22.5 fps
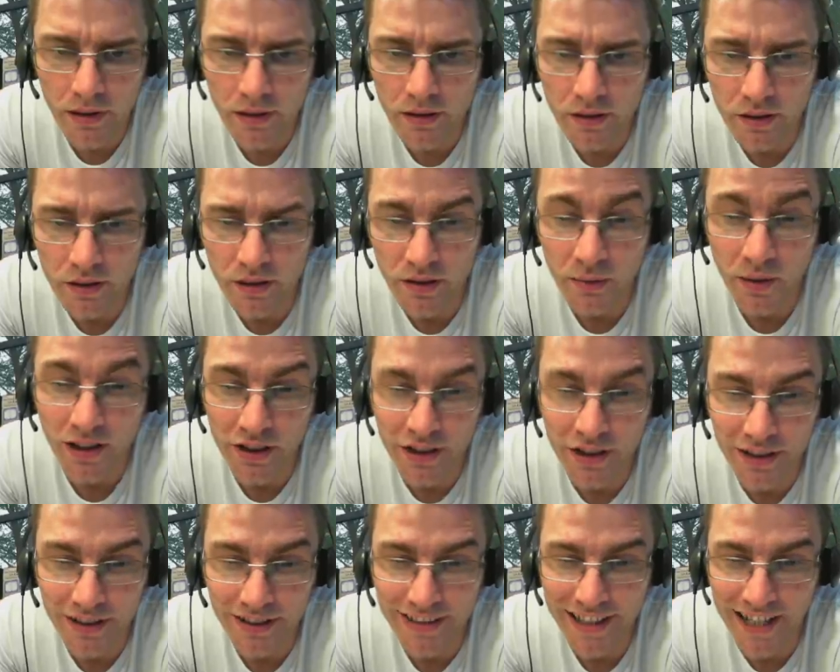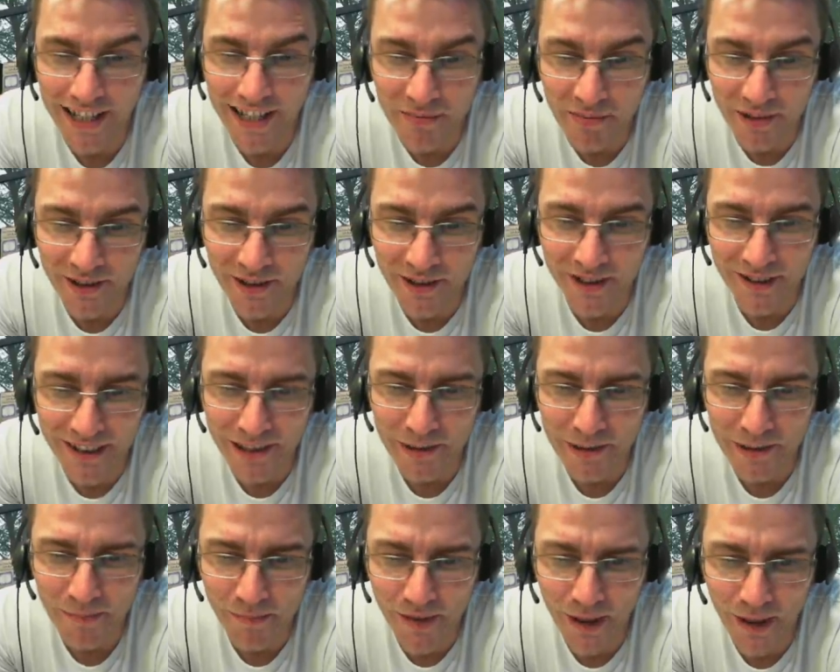Good questions, Abel.
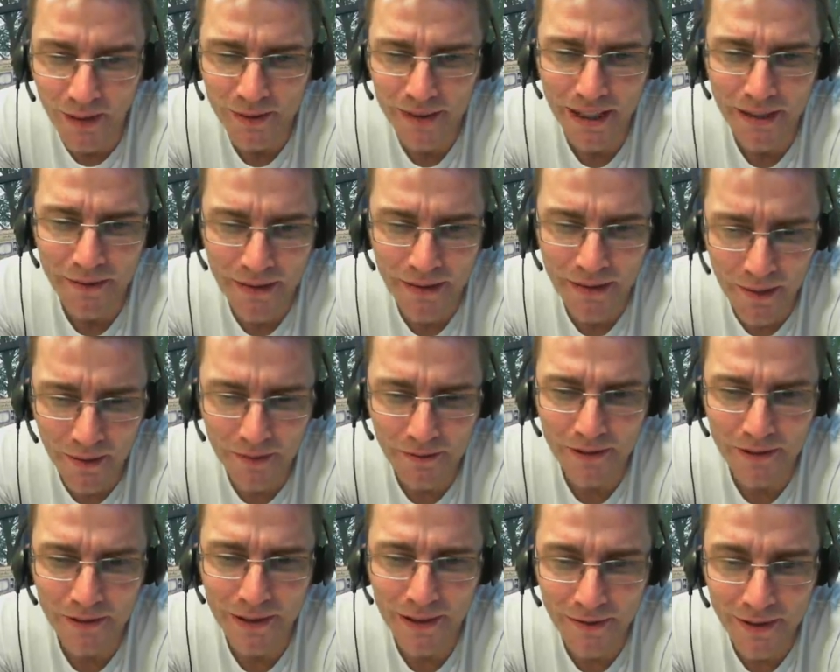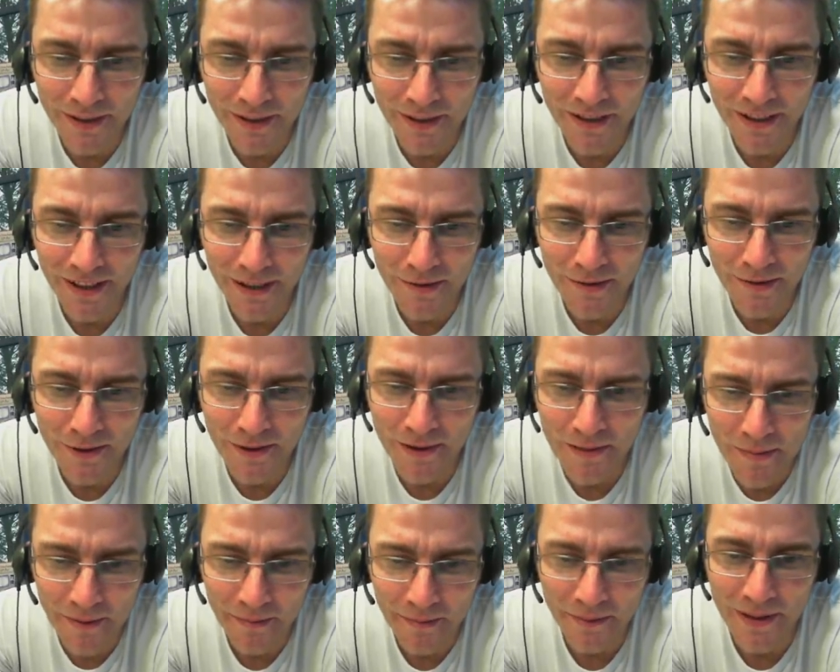I'll save that one for another live
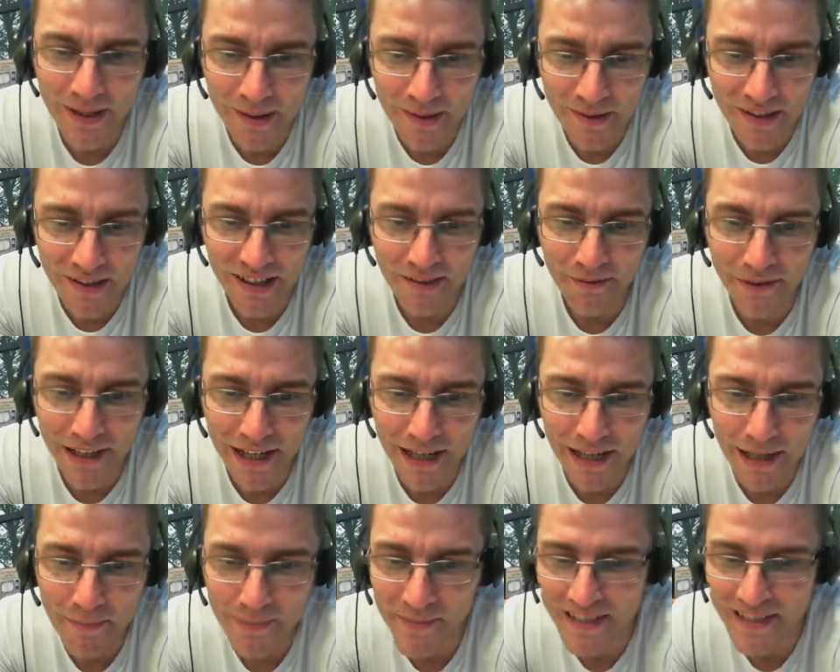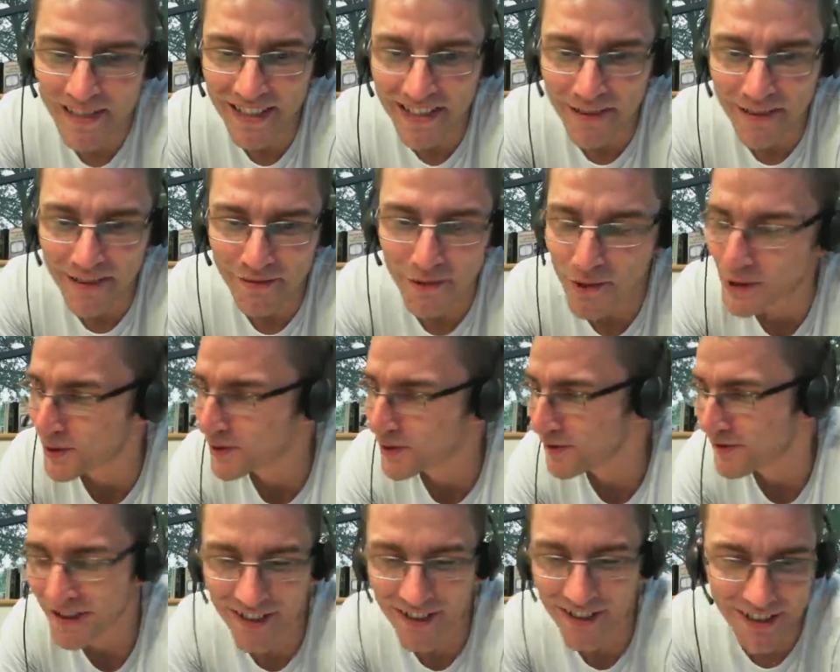stream if we talk other games and different
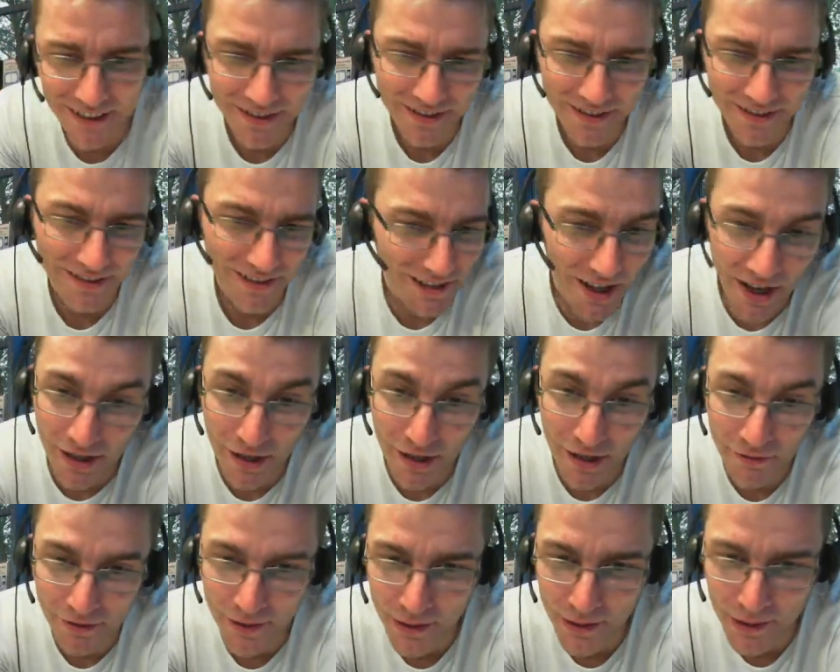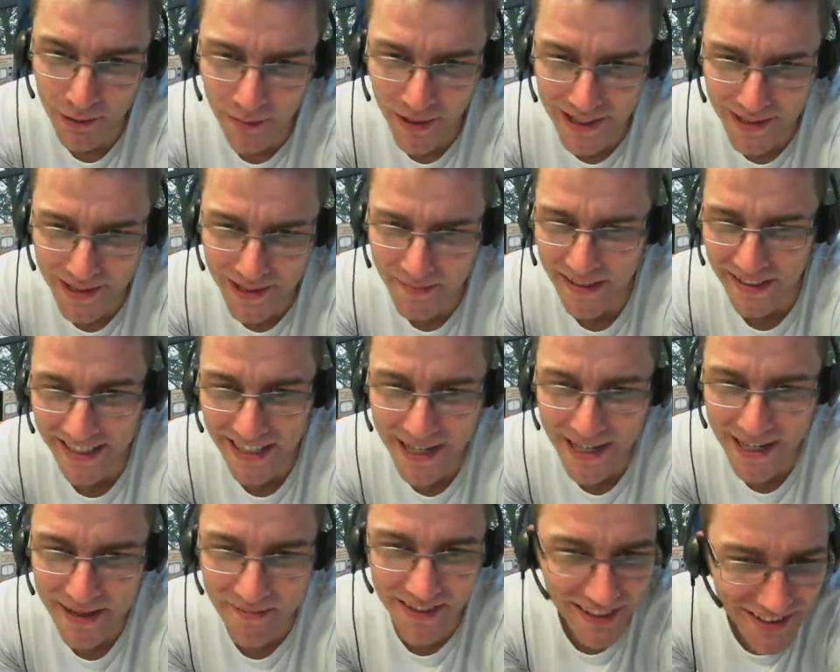genres. I love good debates about
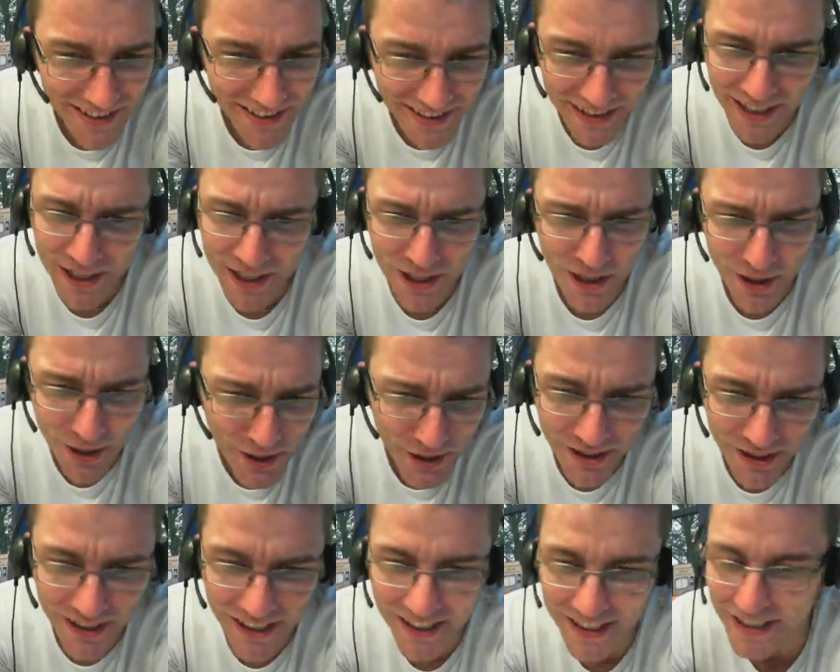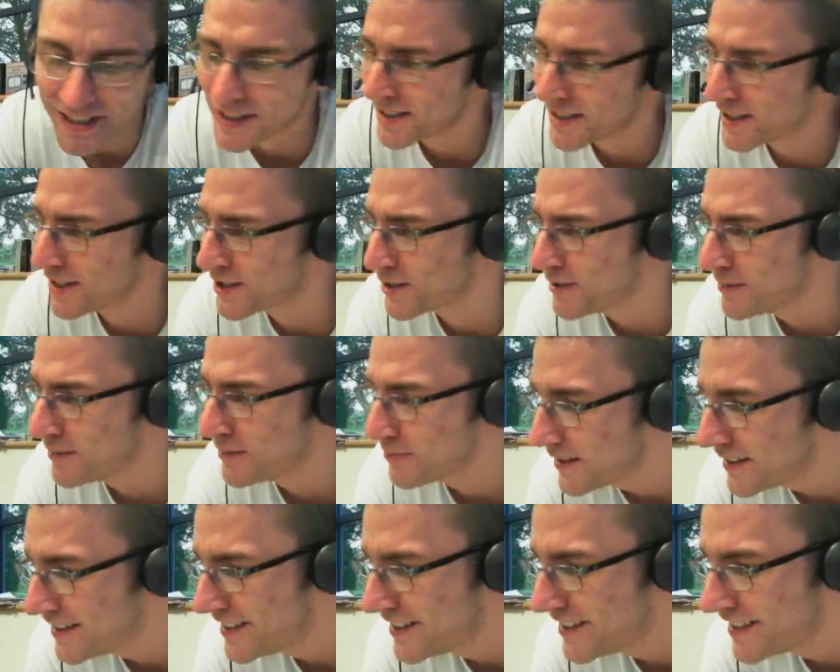games and just good discussion,
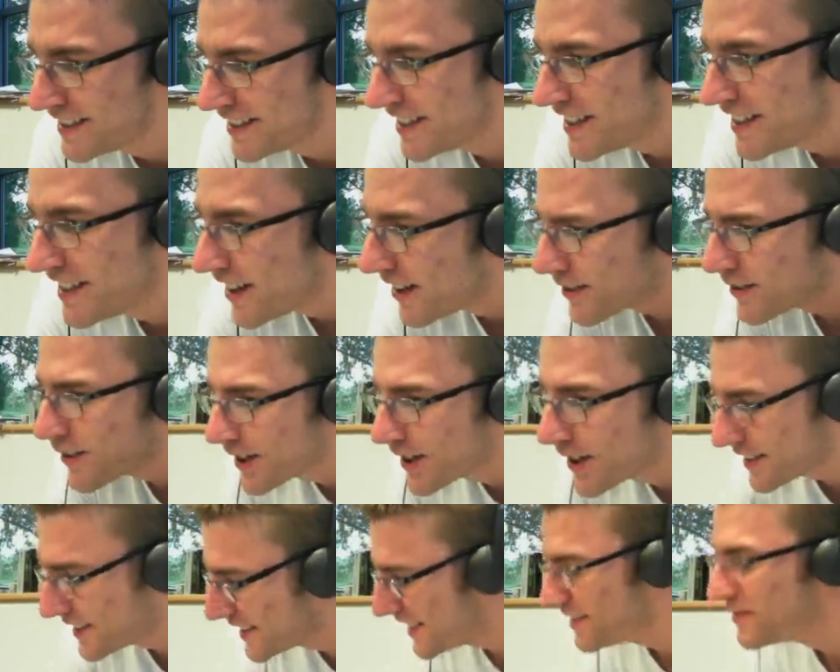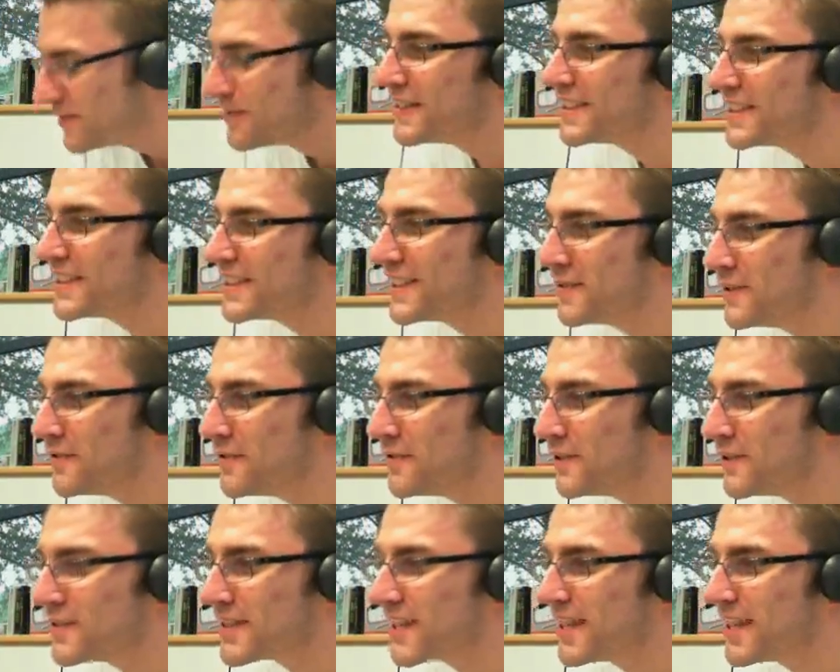but I'd like to keep this
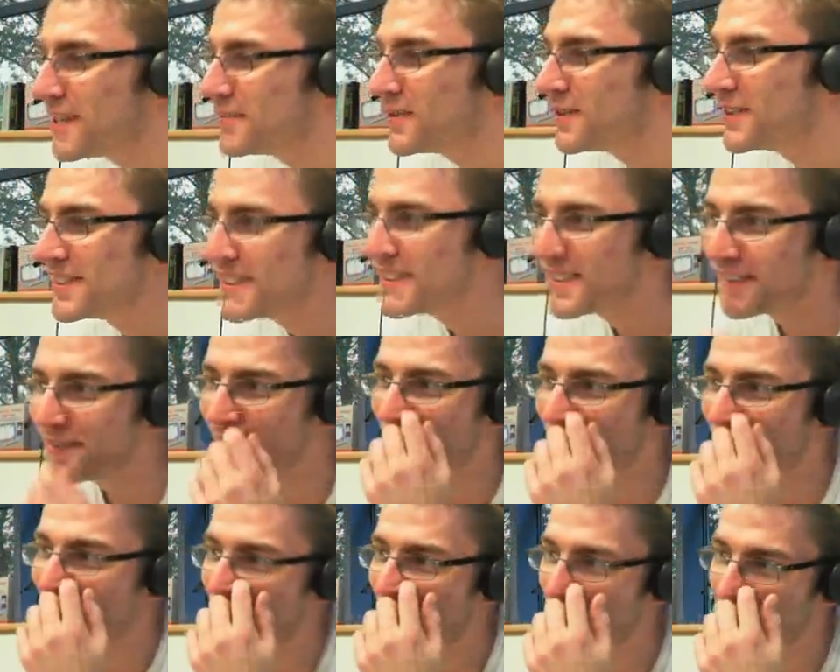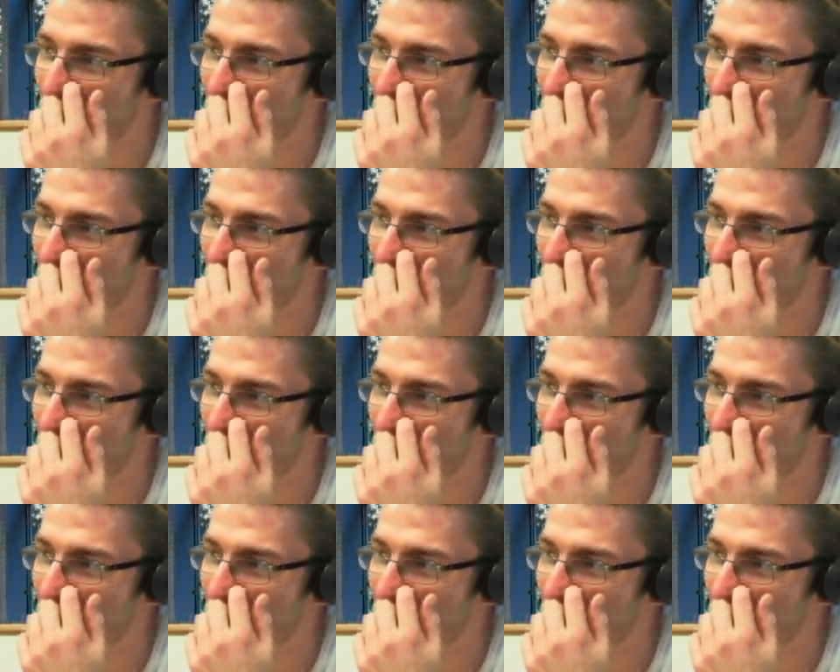semi-RuneScape or stuff like that